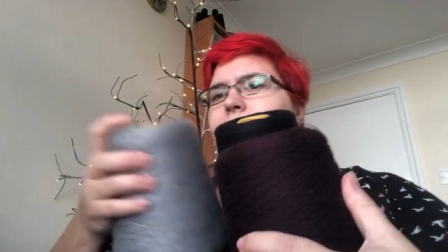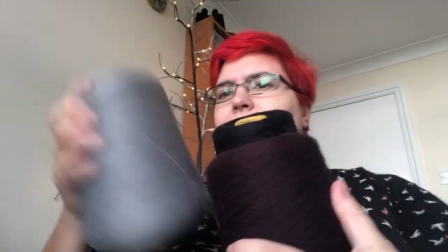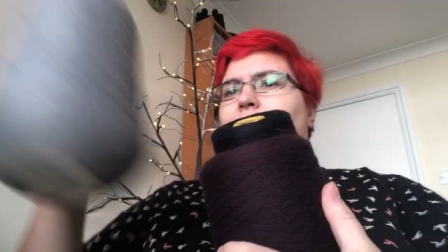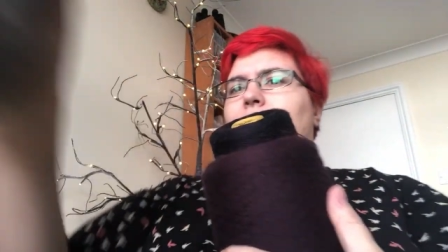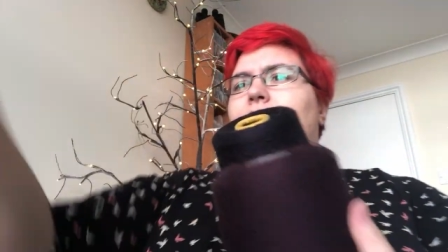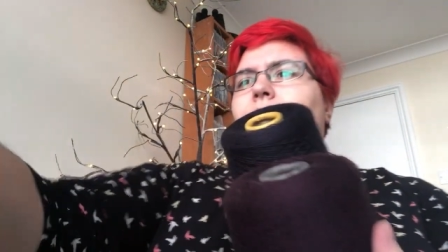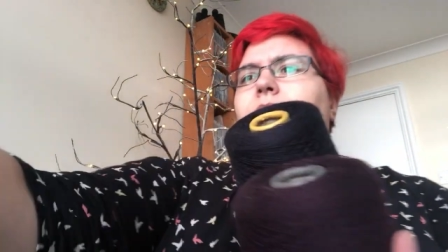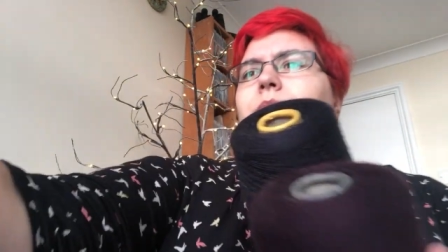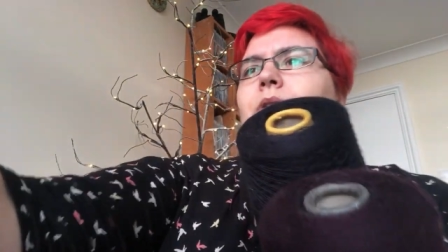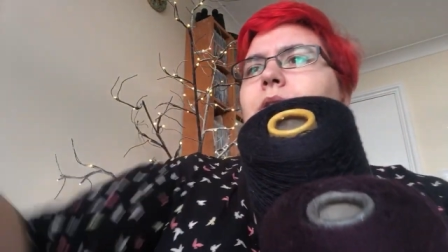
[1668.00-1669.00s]
knows how much on
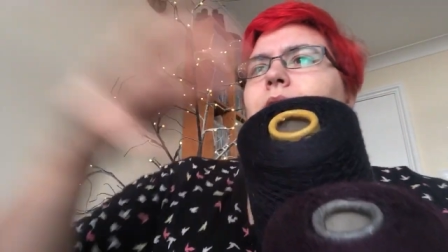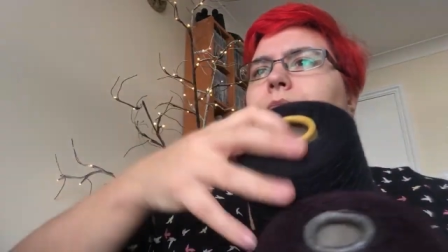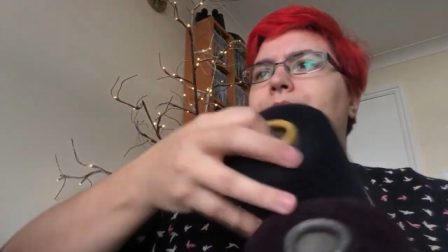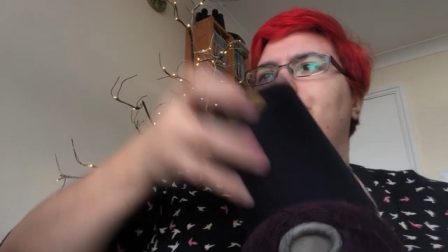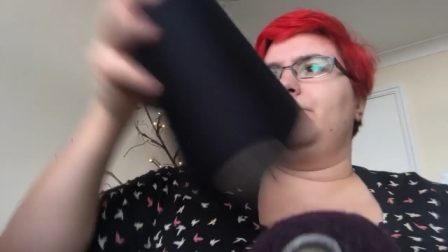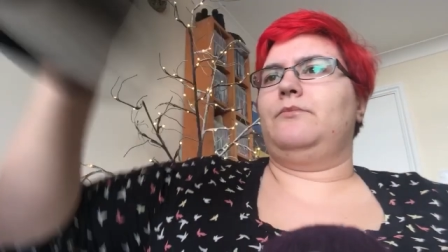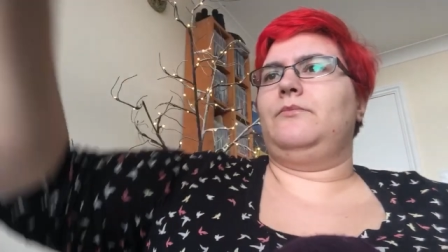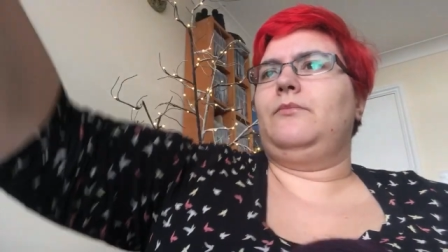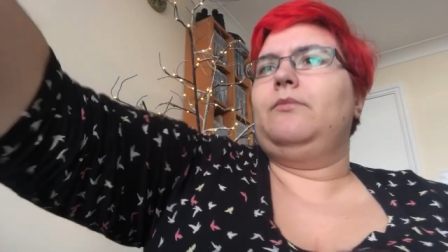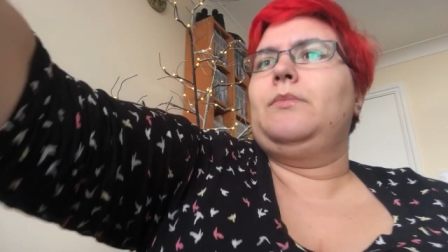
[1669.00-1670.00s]
them. Um,
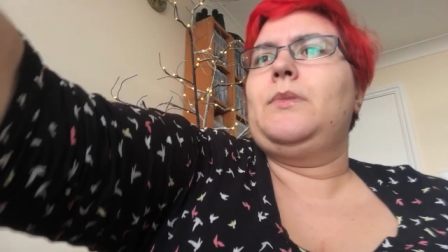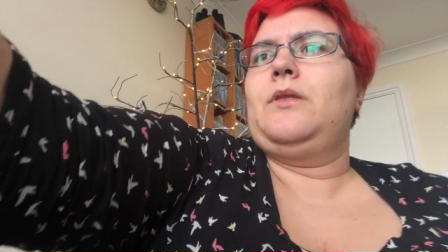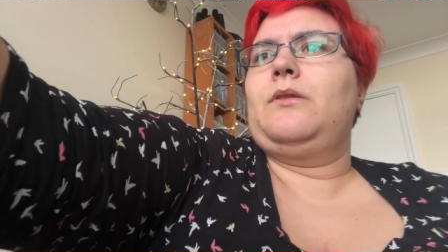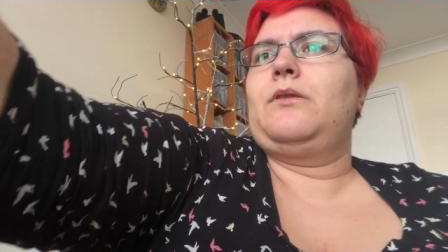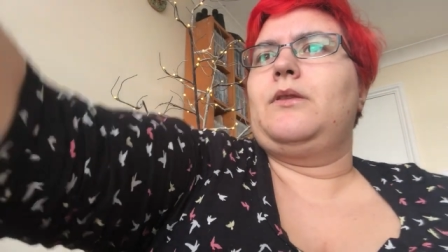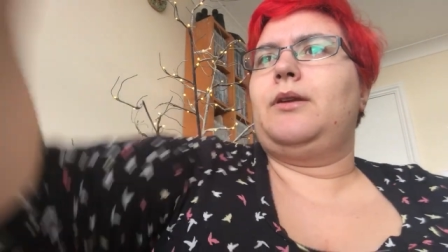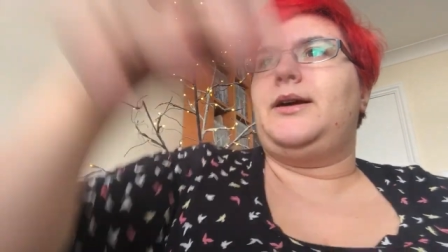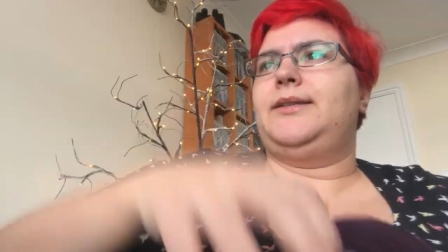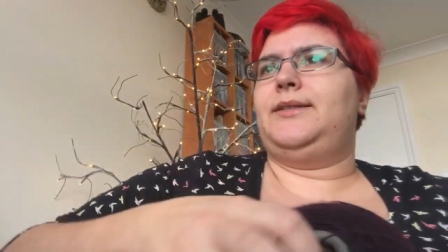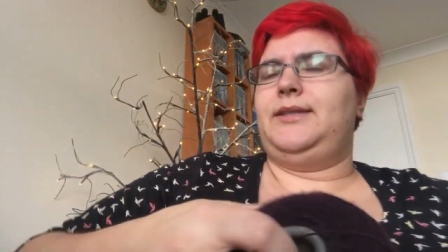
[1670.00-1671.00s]
I
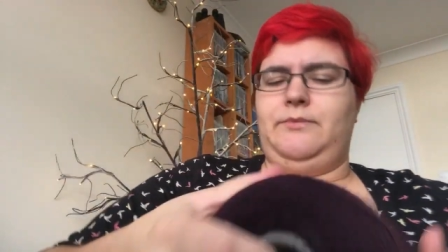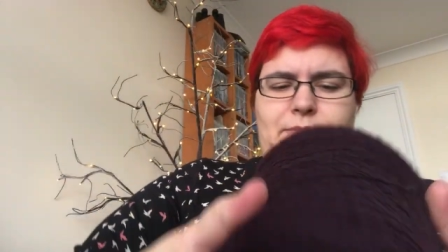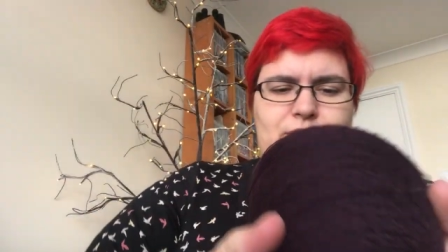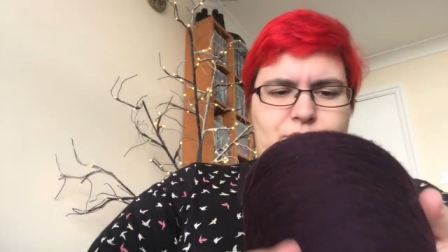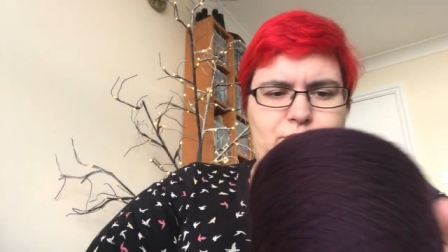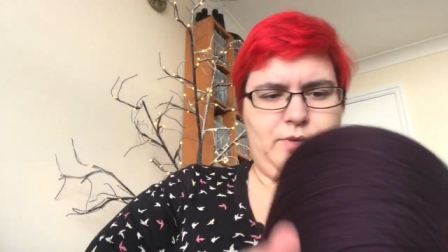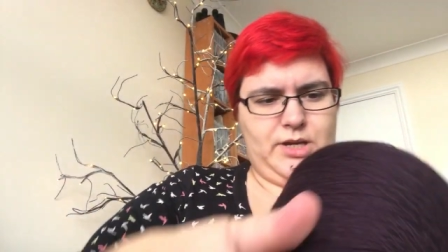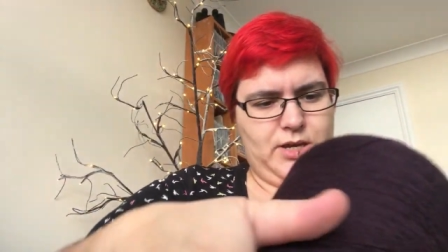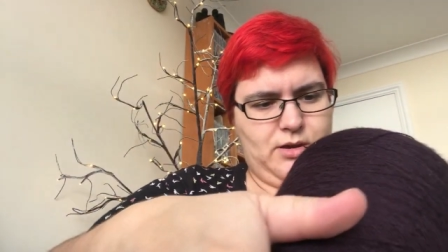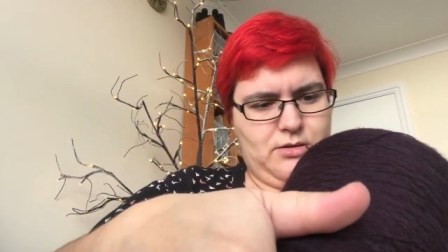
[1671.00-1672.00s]
did manage to
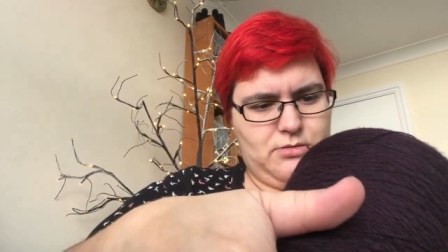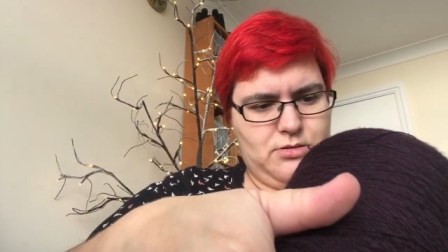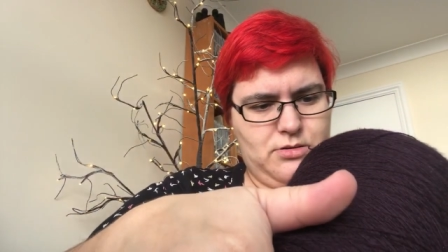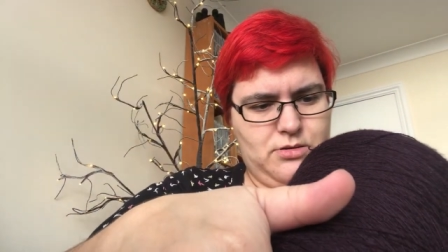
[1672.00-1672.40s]
work it out.